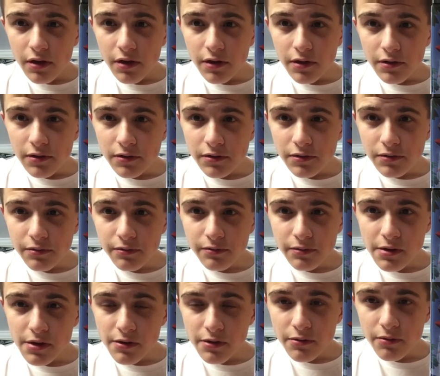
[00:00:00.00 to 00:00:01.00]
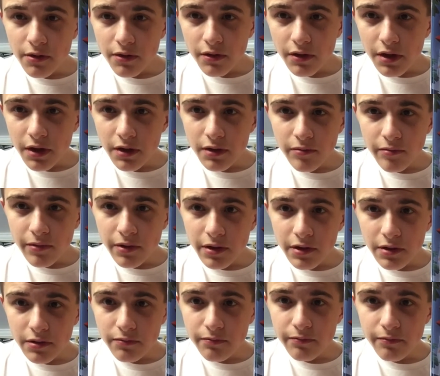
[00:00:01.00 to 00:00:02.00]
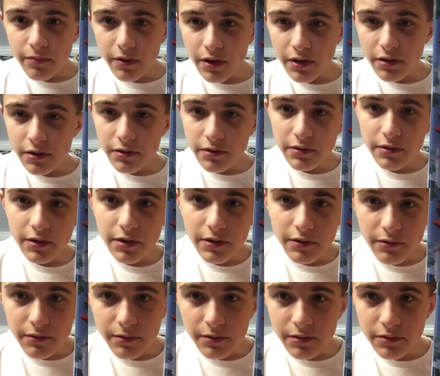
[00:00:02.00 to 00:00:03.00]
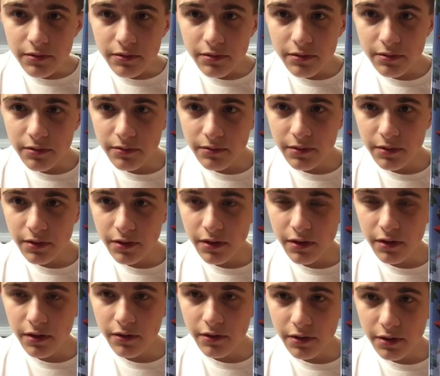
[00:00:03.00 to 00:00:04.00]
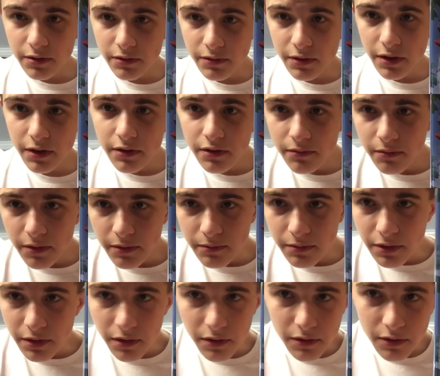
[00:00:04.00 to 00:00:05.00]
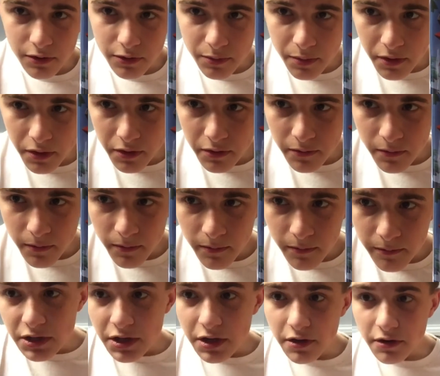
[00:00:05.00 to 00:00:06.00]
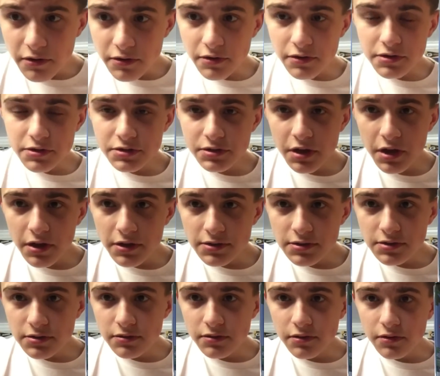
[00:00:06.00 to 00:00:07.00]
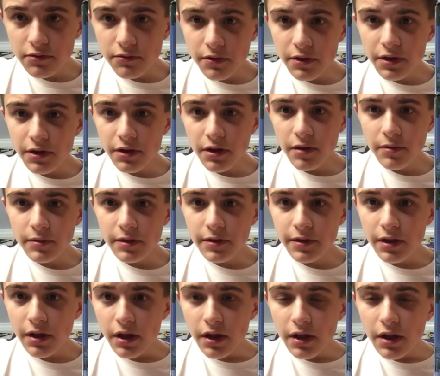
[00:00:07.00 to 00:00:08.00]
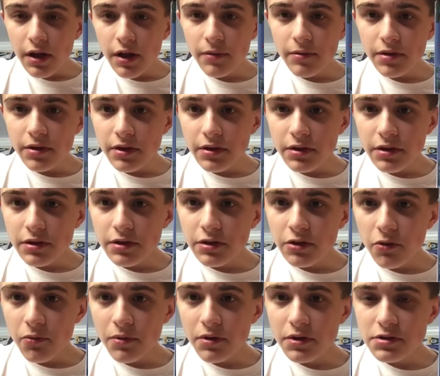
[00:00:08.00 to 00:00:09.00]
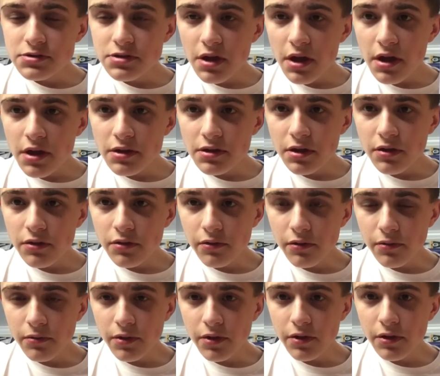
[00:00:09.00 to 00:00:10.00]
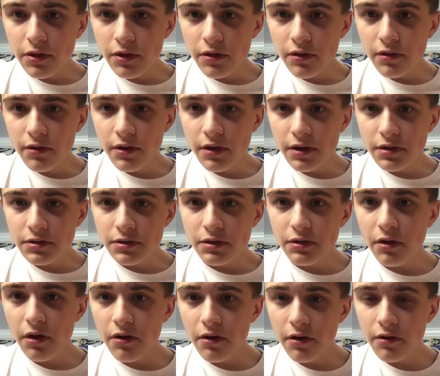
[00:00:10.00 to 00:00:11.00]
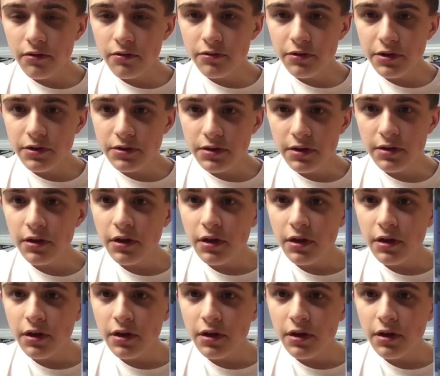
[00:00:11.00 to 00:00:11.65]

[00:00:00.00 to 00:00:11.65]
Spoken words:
is very well animated by it, and very creative on Pixar's part. Character designs look great. I mean, like, the human designs look really good as Carl. They